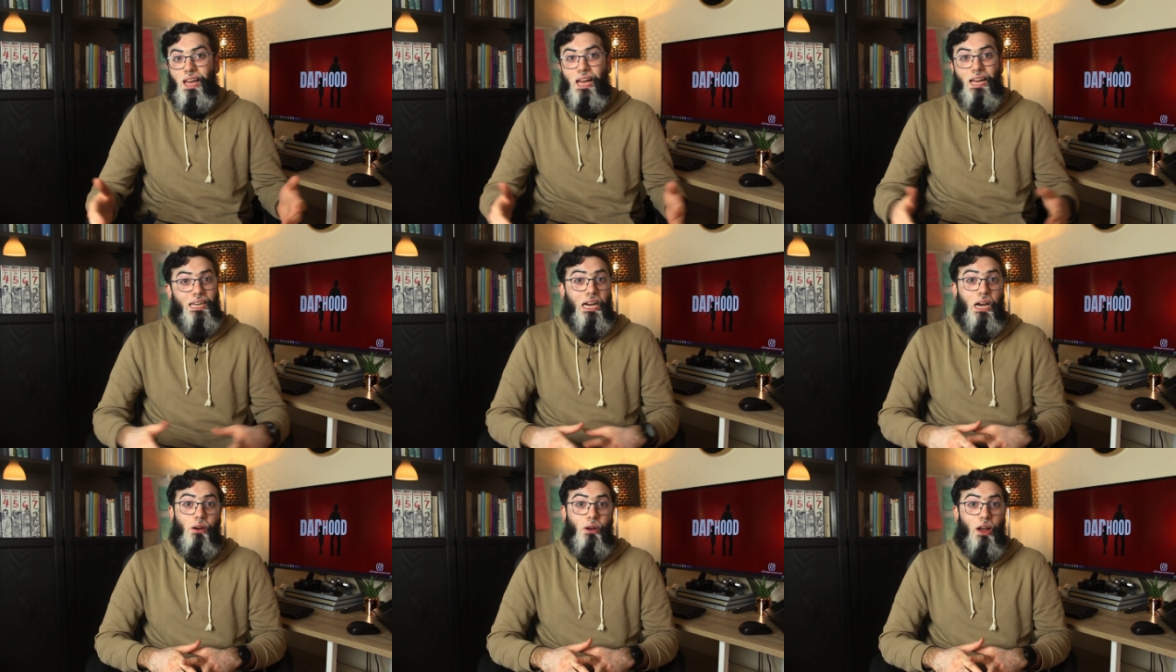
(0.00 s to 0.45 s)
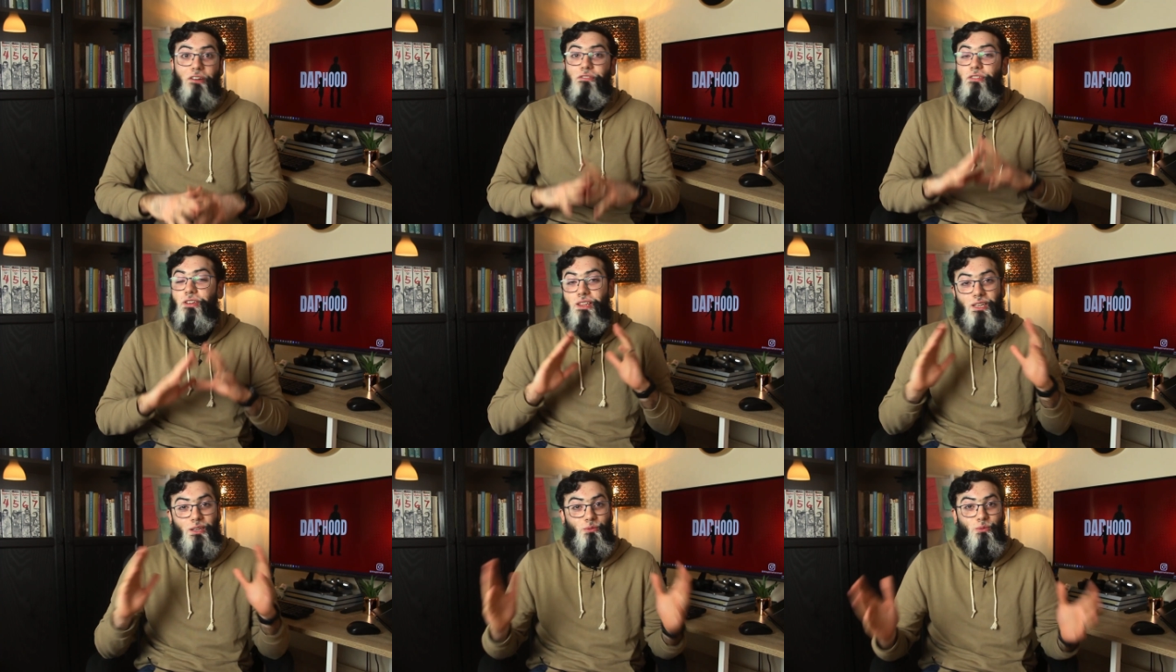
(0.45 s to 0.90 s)
and how
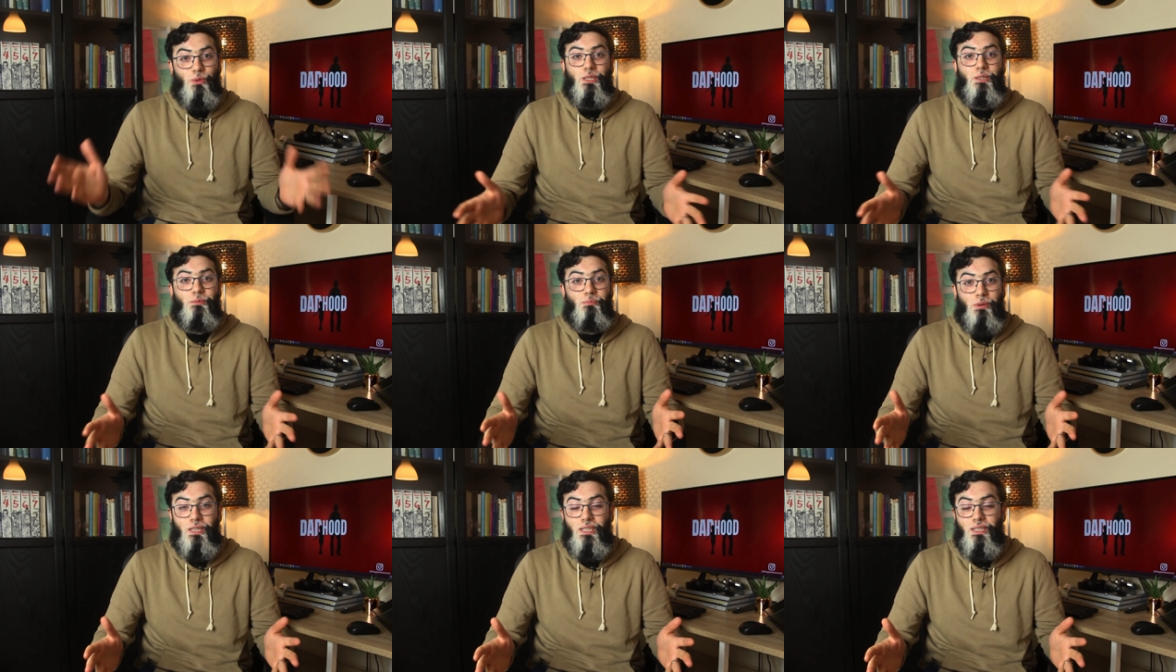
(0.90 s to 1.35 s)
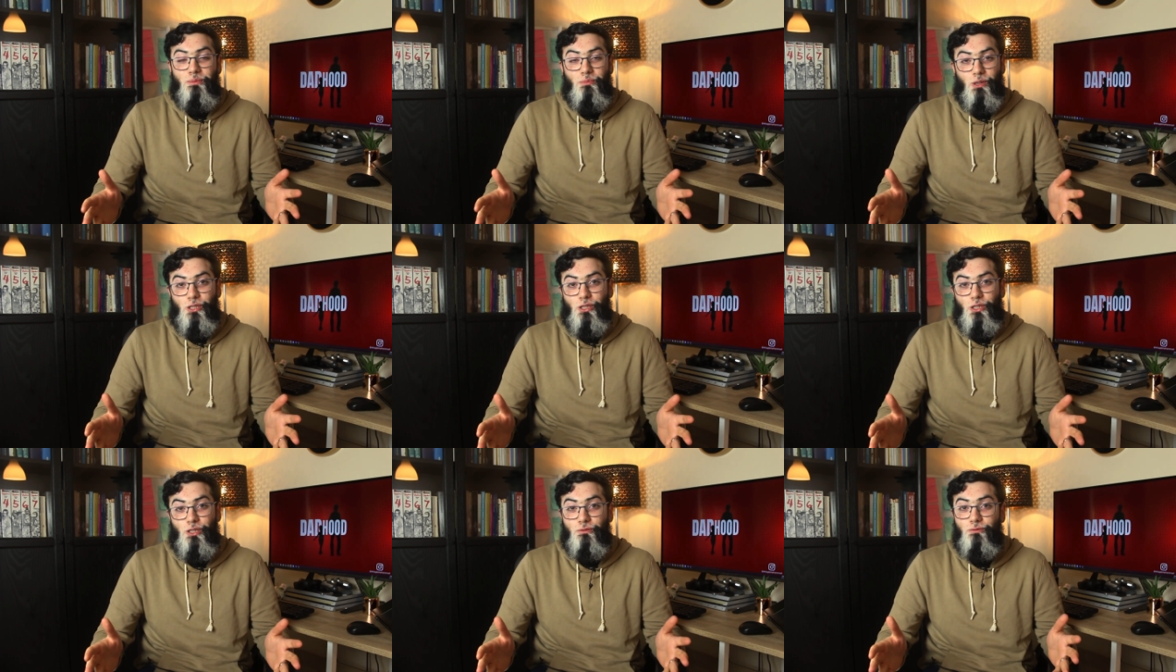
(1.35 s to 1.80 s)
everything was pretty
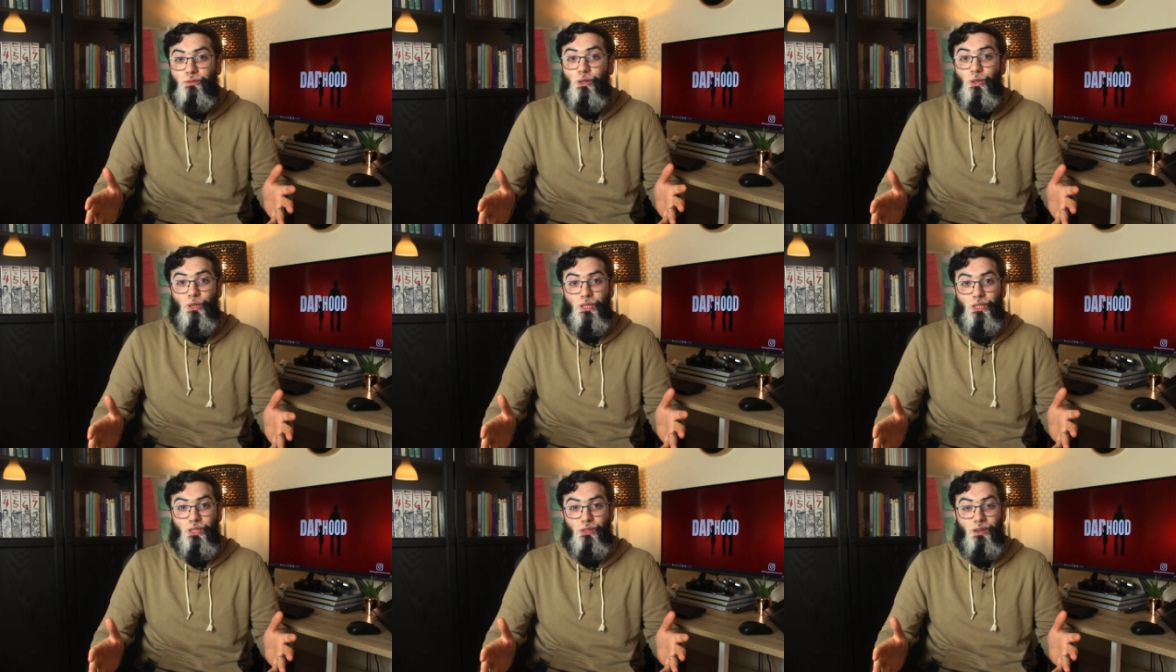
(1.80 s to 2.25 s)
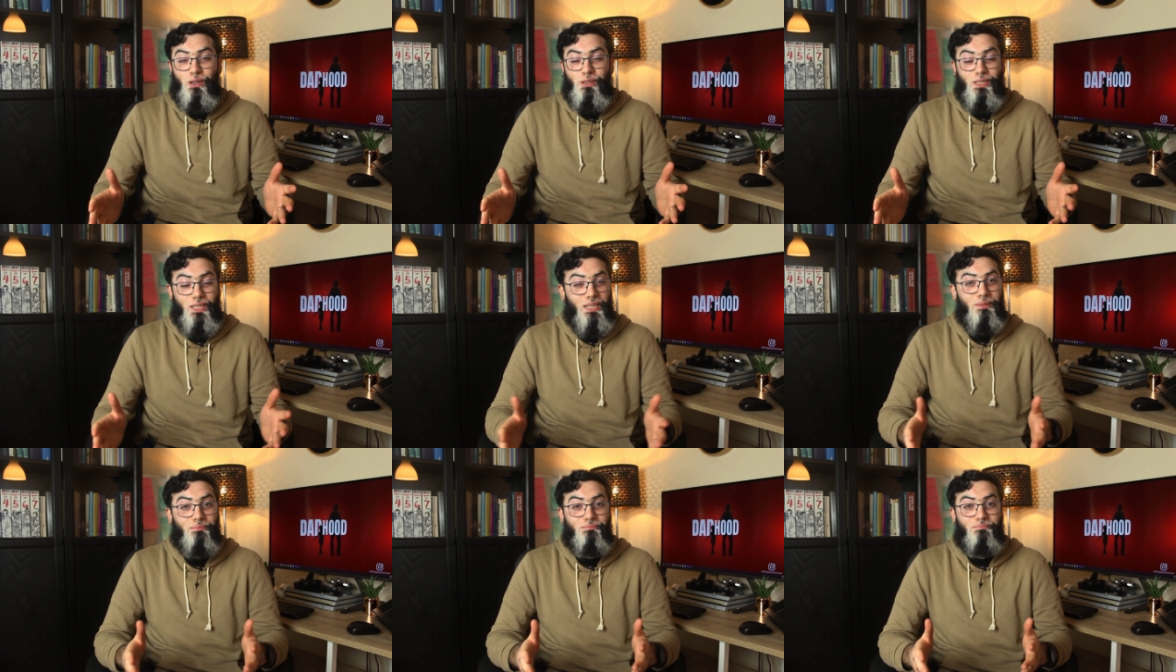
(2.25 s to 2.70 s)
much just focused
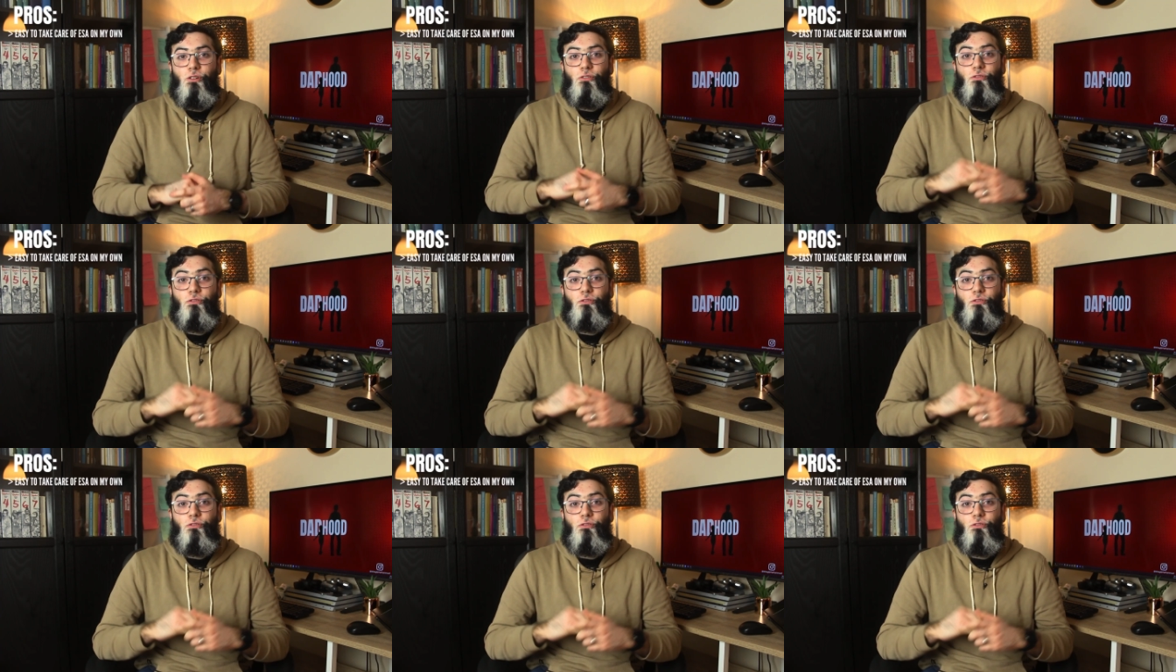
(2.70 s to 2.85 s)
around him.